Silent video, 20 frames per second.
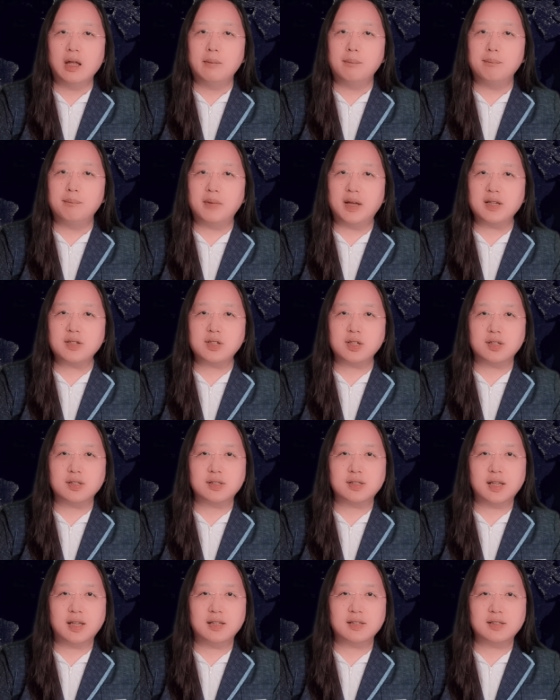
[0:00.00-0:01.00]

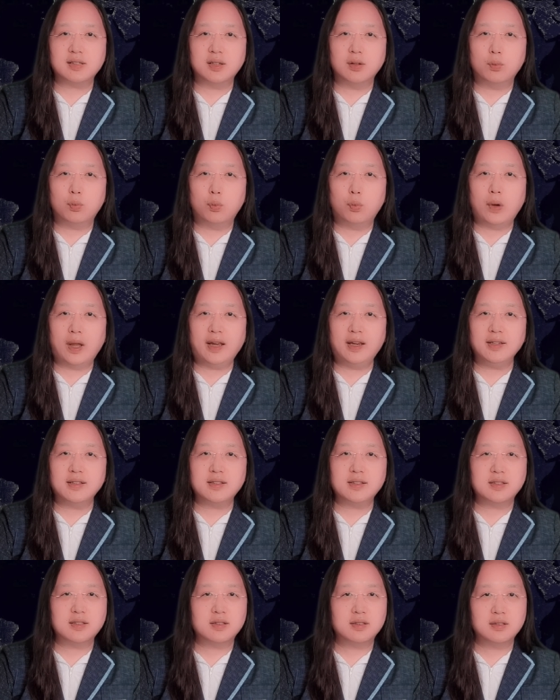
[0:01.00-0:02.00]
Measures as the
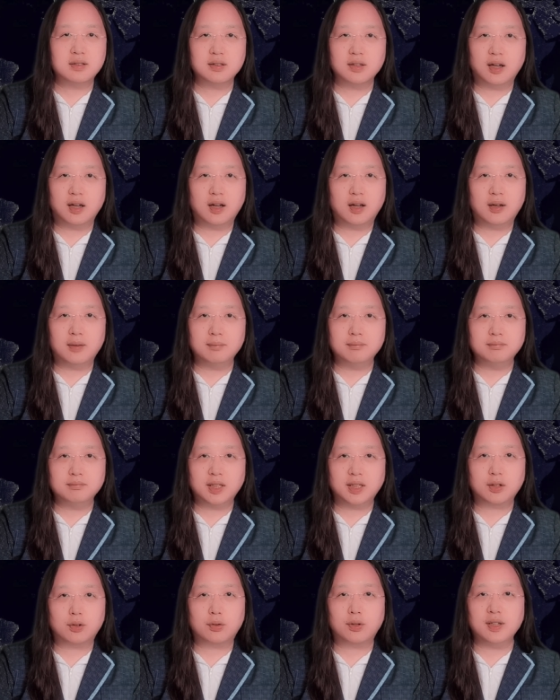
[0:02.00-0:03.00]
weight um,
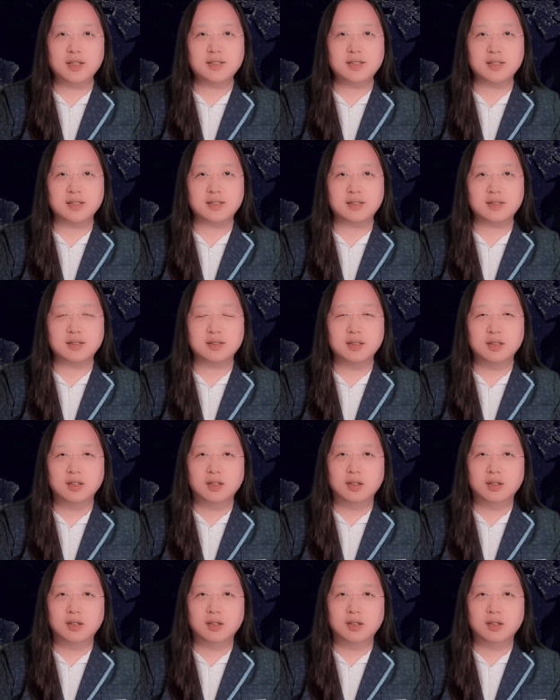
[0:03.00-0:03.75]
increases,